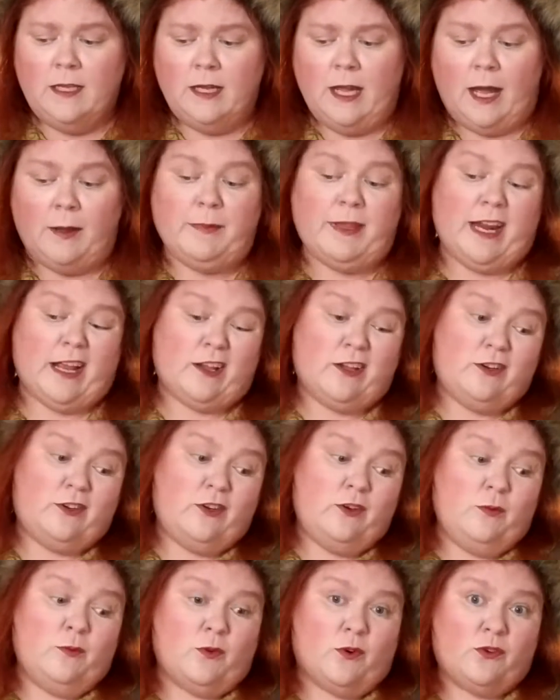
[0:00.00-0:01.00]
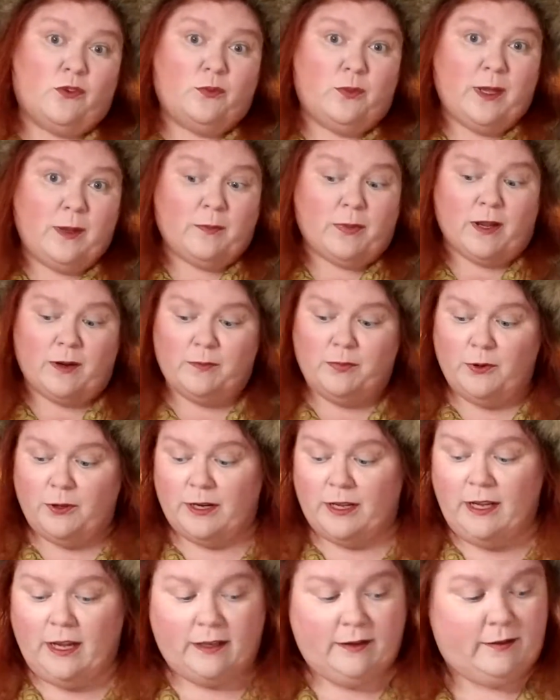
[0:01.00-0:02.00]
I mean, I could do more sweetbread
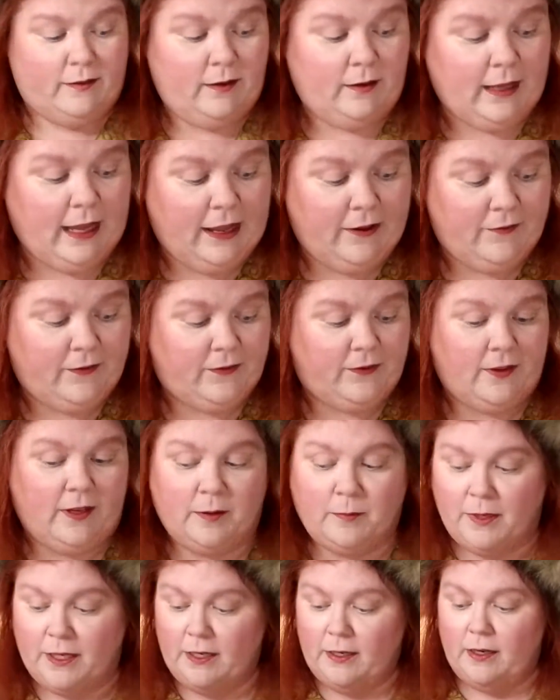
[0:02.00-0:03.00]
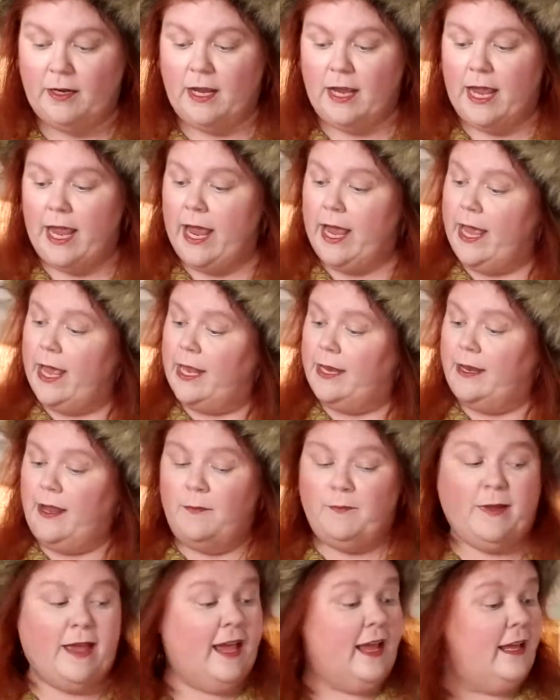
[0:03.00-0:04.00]
pudding. I still have cinnamon and
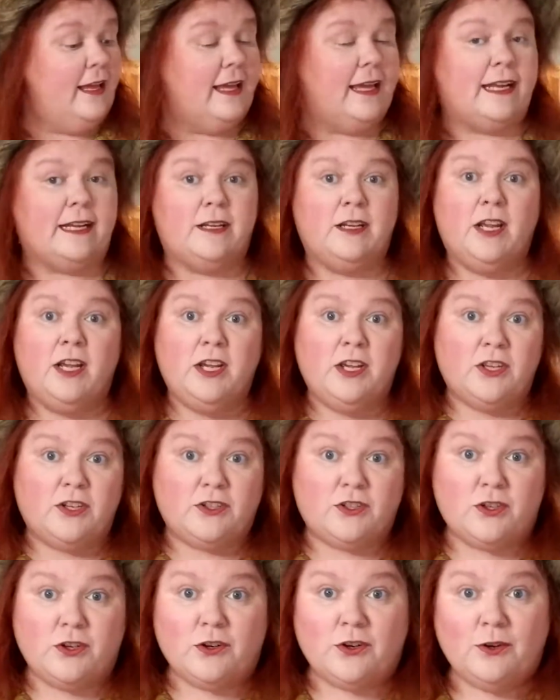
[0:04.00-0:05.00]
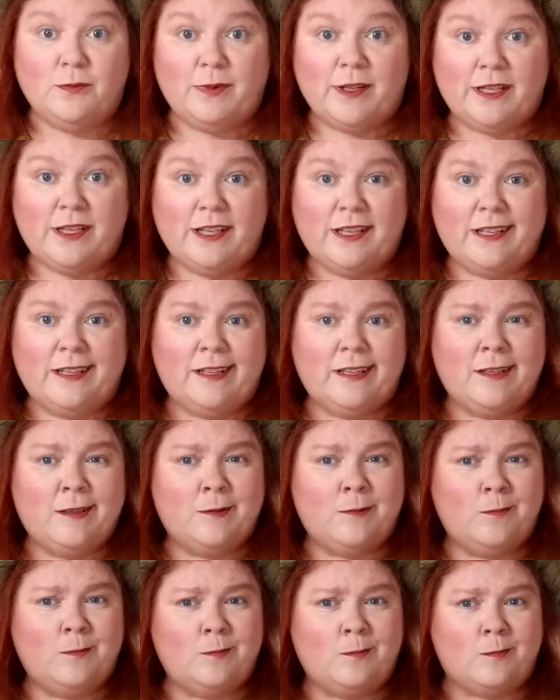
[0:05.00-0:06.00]
nutmeg and sugar, but
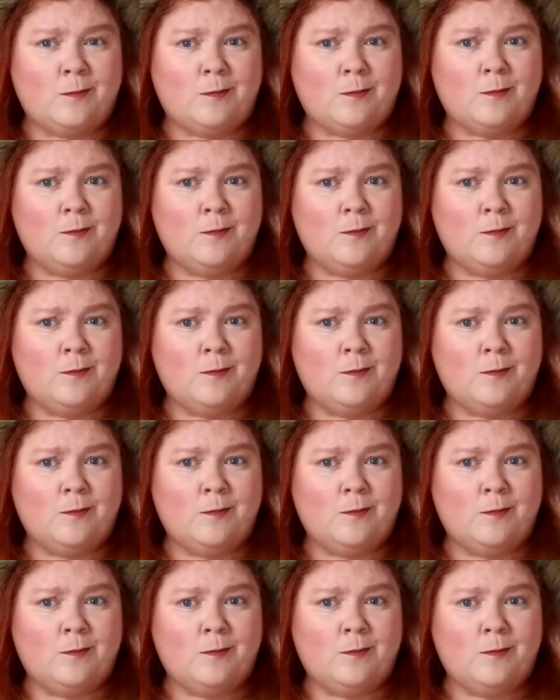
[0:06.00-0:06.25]
the